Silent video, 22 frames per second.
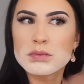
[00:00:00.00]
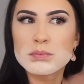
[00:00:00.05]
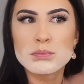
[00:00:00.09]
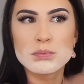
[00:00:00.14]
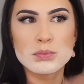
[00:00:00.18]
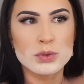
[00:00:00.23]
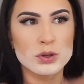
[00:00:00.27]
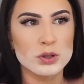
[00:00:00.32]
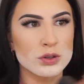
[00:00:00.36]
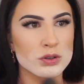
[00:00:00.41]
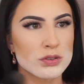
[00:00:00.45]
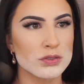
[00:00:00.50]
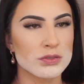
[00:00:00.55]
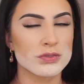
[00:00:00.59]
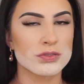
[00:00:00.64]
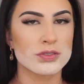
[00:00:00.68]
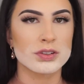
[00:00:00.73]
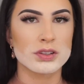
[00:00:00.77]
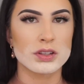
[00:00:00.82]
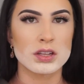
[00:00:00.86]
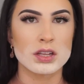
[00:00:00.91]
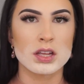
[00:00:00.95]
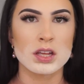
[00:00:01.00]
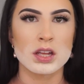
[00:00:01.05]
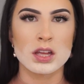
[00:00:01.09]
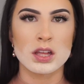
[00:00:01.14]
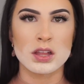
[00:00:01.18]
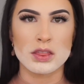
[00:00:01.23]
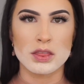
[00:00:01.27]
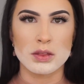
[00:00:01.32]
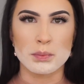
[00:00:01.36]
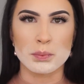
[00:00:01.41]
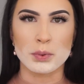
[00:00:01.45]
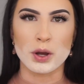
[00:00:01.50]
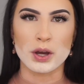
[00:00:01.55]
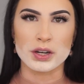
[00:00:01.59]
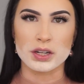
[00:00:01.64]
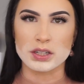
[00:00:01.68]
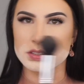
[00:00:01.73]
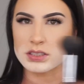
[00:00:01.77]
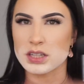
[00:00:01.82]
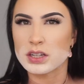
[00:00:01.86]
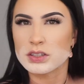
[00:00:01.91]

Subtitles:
move the product